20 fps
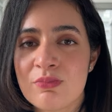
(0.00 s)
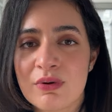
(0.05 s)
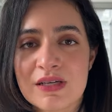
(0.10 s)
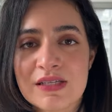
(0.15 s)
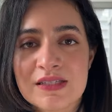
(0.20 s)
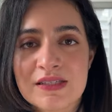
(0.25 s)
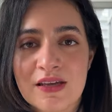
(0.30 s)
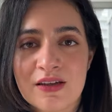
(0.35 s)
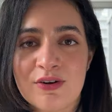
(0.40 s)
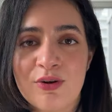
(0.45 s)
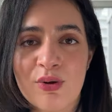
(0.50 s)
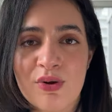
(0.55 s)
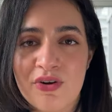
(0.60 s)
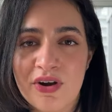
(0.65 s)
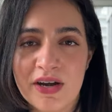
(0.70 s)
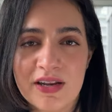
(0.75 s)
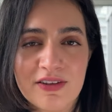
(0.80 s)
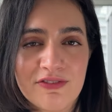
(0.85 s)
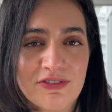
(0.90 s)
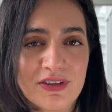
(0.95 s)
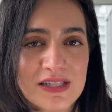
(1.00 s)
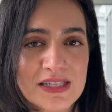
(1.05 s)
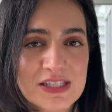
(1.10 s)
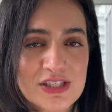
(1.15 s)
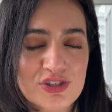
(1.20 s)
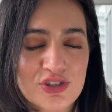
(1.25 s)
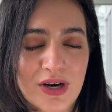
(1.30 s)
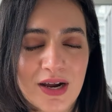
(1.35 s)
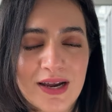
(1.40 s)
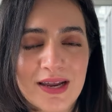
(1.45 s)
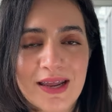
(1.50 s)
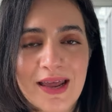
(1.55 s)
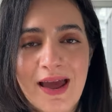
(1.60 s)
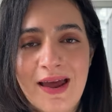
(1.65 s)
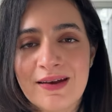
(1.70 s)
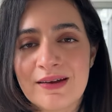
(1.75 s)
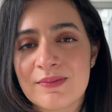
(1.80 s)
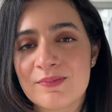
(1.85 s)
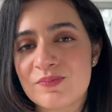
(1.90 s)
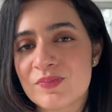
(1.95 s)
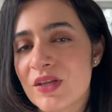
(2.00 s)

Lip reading: my skin already feels dry. And